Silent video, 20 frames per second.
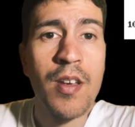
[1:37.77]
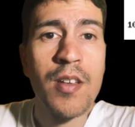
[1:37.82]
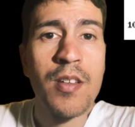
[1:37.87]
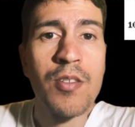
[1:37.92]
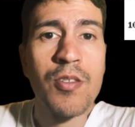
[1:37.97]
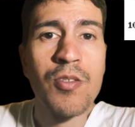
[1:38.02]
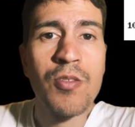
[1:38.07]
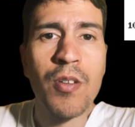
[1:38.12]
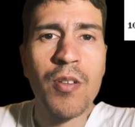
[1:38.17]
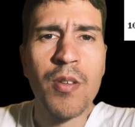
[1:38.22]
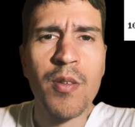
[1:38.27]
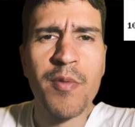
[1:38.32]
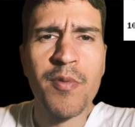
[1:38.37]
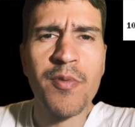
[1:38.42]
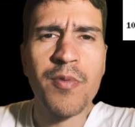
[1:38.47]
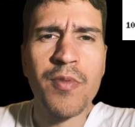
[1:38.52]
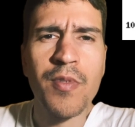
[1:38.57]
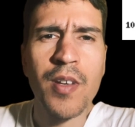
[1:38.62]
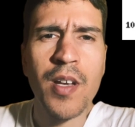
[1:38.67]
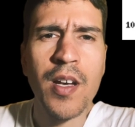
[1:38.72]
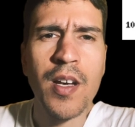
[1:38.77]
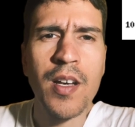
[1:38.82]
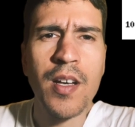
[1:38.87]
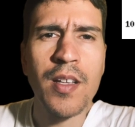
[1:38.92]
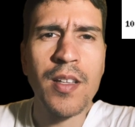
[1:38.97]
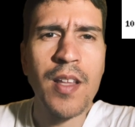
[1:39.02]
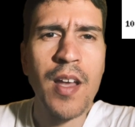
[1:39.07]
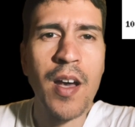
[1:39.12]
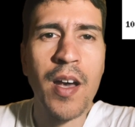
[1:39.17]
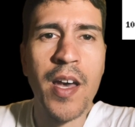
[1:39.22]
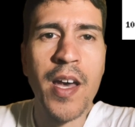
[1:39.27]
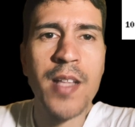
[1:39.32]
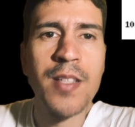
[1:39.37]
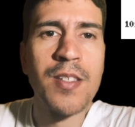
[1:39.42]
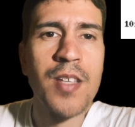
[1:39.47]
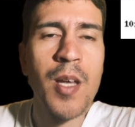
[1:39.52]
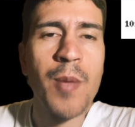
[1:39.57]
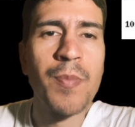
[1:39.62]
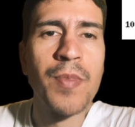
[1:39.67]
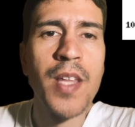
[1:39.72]
sort of a
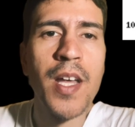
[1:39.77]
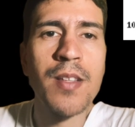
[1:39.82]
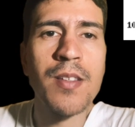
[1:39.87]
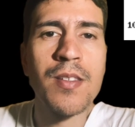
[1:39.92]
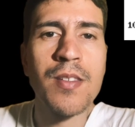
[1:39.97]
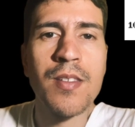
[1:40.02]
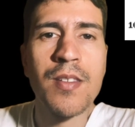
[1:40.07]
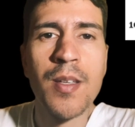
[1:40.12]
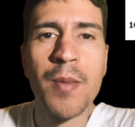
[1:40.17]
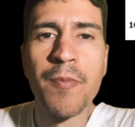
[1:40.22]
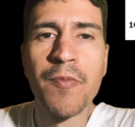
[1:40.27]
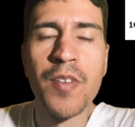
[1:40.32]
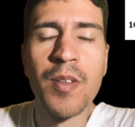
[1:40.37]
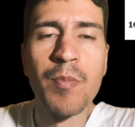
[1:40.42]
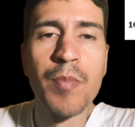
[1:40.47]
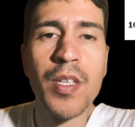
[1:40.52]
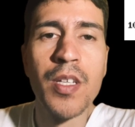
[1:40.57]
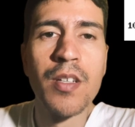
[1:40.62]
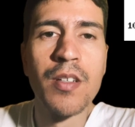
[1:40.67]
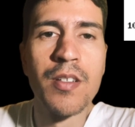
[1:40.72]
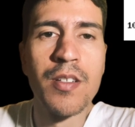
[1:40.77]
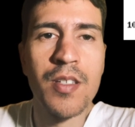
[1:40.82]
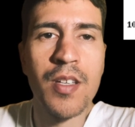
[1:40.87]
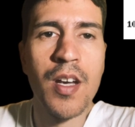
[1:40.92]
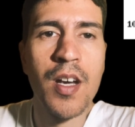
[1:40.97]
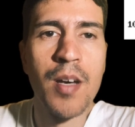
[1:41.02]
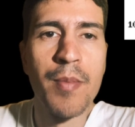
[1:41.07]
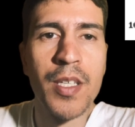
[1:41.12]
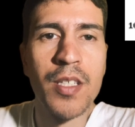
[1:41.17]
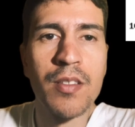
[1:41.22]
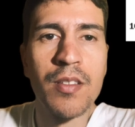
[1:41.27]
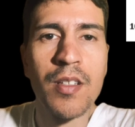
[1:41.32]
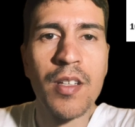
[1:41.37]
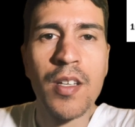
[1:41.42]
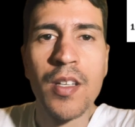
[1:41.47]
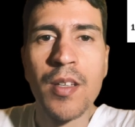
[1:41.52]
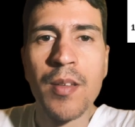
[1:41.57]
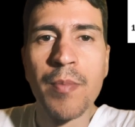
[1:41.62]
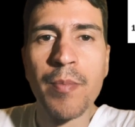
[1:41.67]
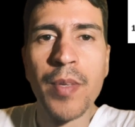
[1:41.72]
heads up that something bigger is coming.
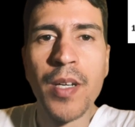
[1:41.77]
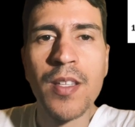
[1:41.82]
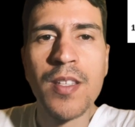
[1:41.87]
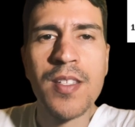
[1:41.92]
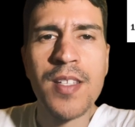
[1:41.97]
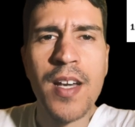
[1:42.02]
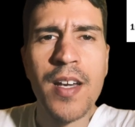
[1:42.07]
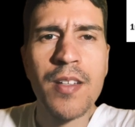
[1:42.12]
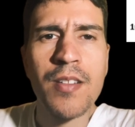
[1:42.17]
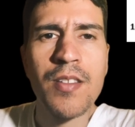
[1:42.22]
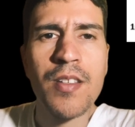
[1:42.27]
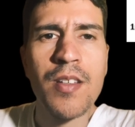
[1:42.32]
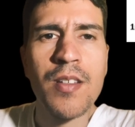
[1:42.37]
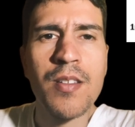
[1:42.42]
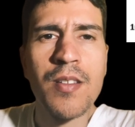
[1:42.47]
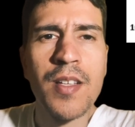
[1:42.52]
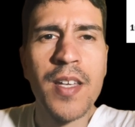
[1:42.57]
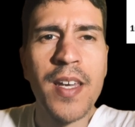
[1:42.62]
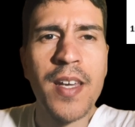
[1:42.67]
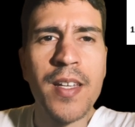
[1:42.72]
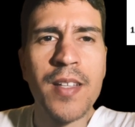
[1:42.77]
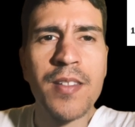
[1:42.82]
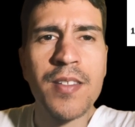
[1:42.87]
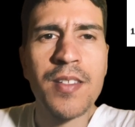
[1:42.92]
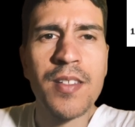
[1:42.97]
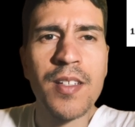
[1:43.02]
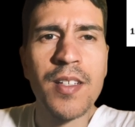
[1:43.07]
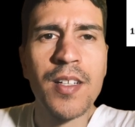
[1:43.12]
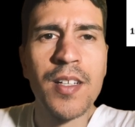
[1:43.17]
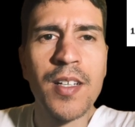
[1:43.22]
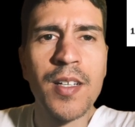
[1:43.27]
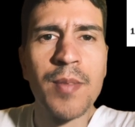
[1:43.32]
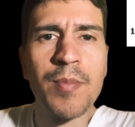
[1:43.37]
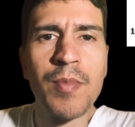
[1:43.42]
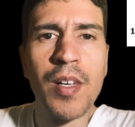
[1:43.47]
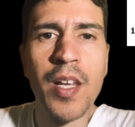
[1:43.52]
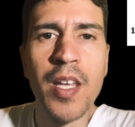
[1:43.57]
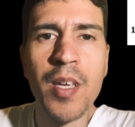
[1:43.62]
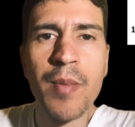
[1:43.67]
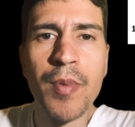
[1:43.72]
But scientists can't
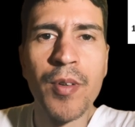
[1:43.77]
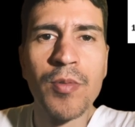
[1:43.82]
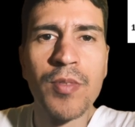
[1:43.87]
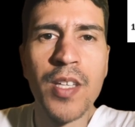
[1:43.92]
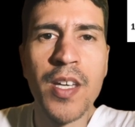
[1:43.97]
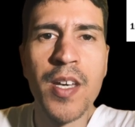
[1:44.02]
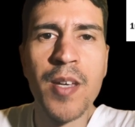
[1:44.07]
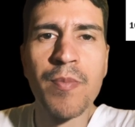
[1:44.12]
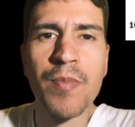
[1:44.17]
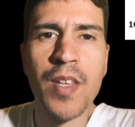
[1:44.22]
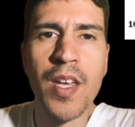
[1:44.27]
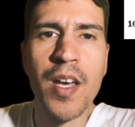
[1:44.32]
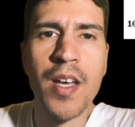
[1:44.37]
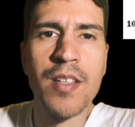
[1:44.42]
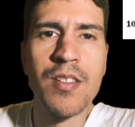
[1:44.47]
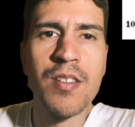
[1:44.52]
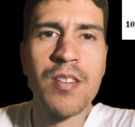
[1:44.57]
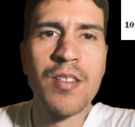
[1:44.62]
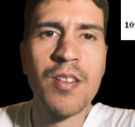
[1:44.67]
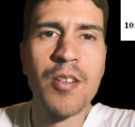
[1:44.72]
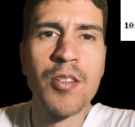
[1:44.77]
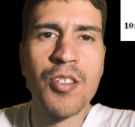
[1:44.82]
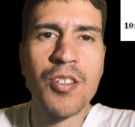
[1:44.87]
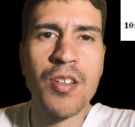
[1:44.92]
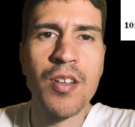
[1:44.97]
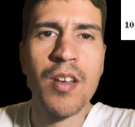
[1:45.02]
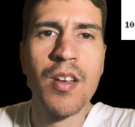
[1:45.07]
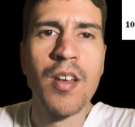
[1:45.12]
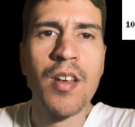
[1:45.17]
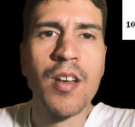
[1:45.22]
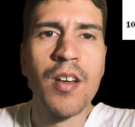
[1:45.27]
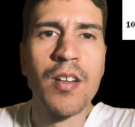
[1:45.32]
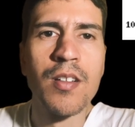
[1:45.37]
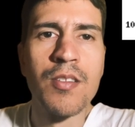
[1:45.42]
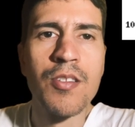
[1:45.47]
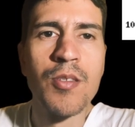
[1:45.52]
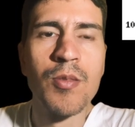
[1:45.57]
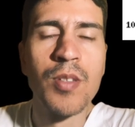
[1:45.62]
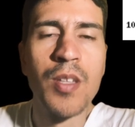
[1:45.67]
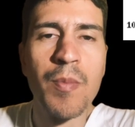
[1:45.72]
label them as such
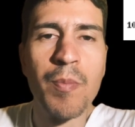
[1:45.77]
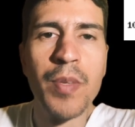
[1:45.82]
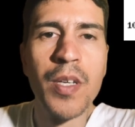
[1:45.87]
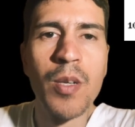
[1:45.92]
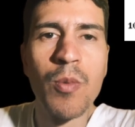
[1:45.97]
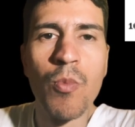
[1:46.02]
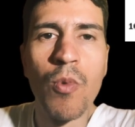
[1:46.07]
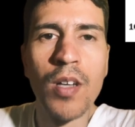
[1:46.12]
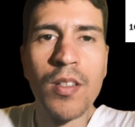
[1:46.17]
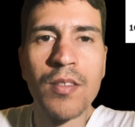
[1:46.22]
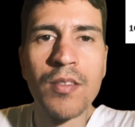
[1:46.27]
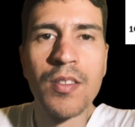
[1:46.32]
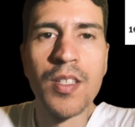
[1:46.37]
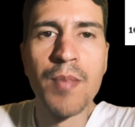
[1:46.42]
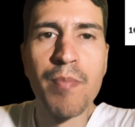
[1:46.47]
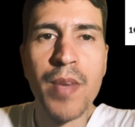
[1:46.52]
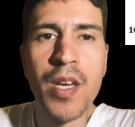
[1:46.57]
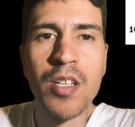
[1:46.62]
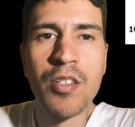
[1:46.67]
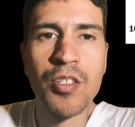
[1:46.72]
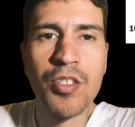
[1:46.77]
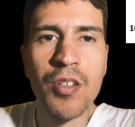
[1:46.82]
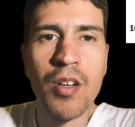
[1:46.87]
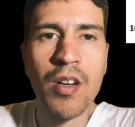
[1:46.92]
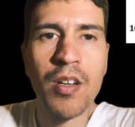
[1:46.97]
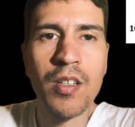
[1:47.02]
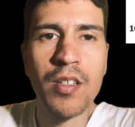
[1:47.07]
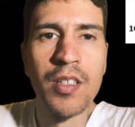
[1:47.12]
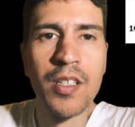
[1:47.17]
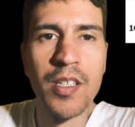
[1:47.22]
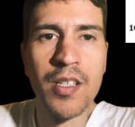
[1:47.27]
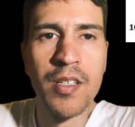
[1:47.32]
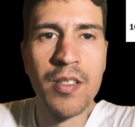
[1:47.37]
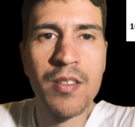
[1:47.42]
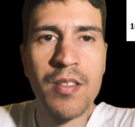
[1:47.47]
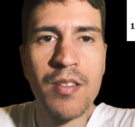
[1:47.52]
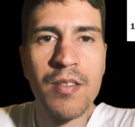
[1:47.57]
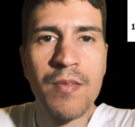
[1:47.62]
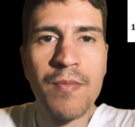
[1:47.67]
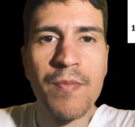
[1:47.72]
until the big one, the main shock,
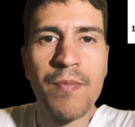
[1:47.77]
hits.